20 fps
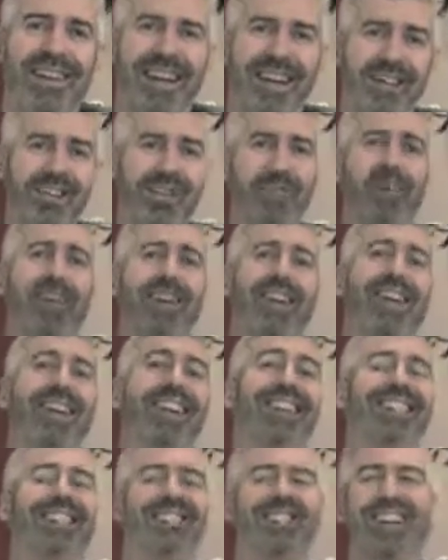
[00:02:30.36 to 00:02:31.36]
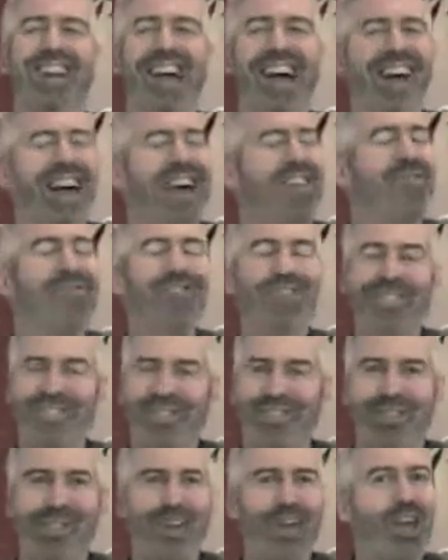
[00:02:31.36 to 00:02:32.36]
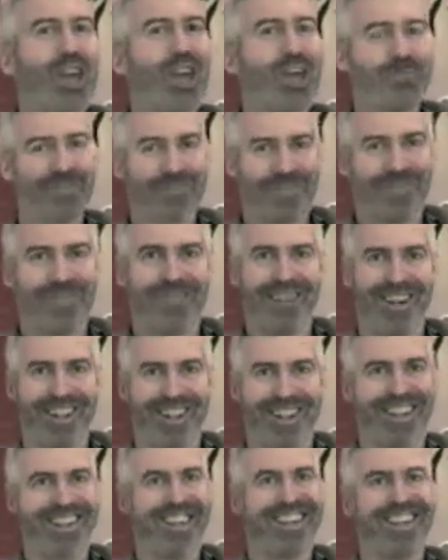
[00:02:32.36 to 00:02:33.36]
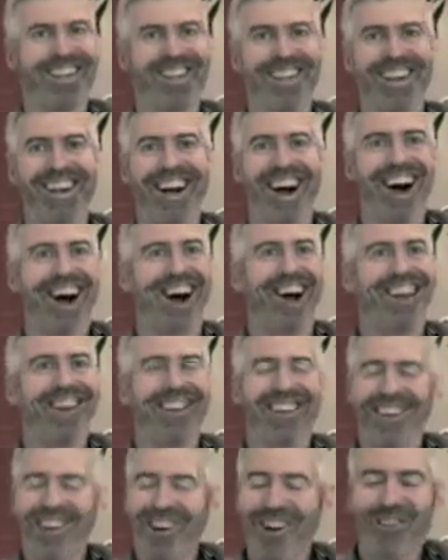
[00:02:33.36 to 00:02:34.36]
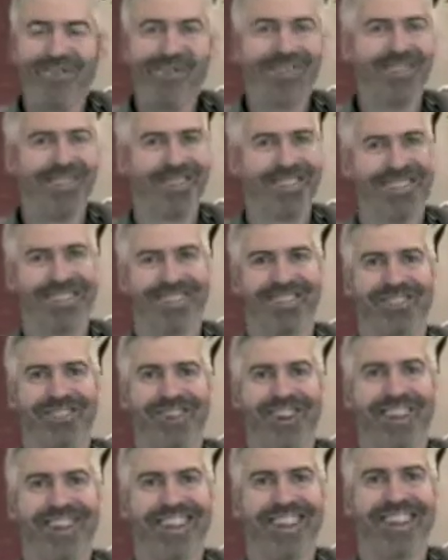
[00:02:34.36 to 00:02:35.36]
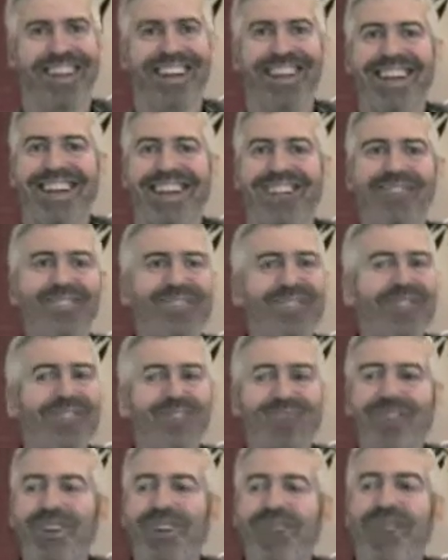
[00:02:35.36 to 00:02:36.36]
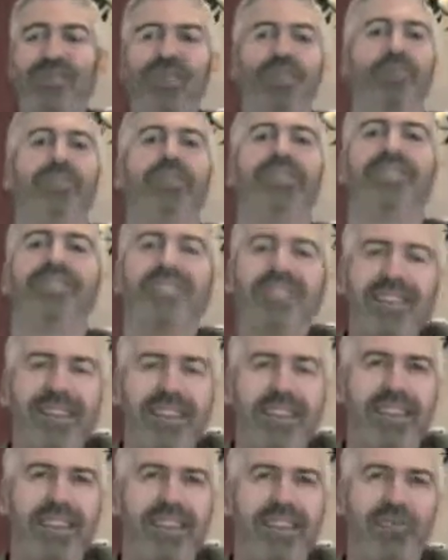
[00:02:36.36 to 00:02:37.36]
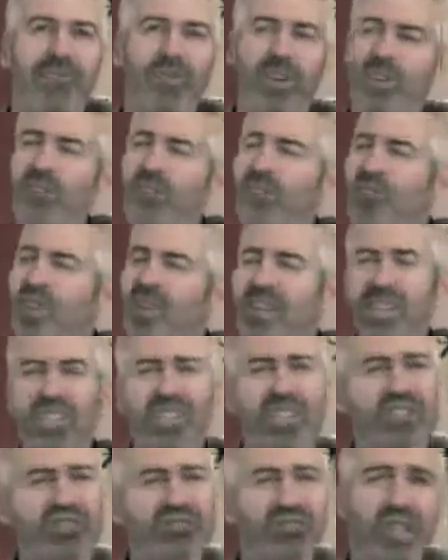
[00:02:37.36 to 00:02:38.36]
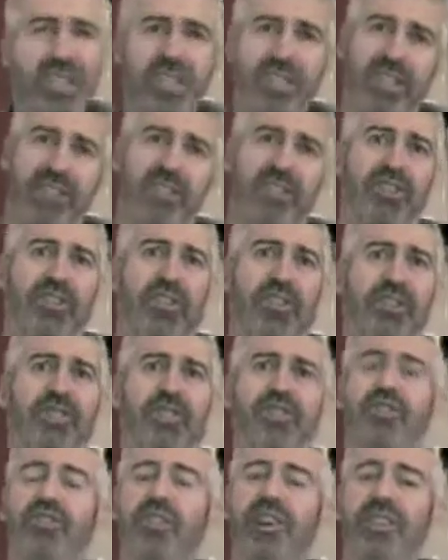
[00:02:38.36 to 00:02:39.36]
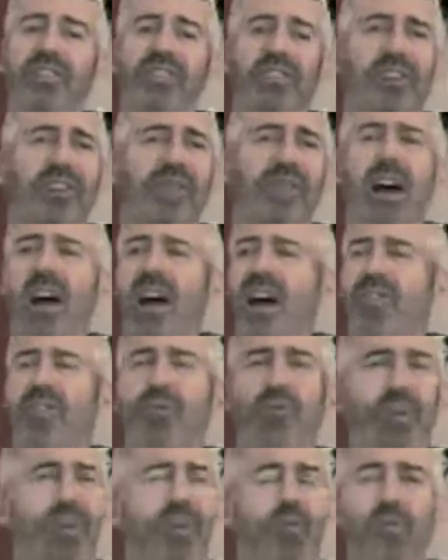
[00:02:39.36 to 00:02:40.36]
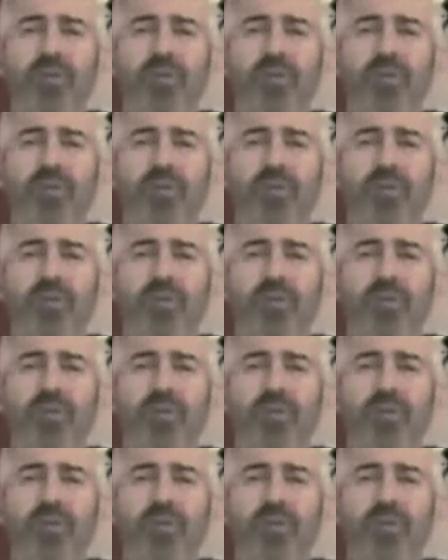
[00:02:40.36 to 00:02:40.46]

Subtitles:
And as you might have guessed, this is heaps of fun. I love doing this training because we can be silly, we can really stretch ourselves and try stuff that we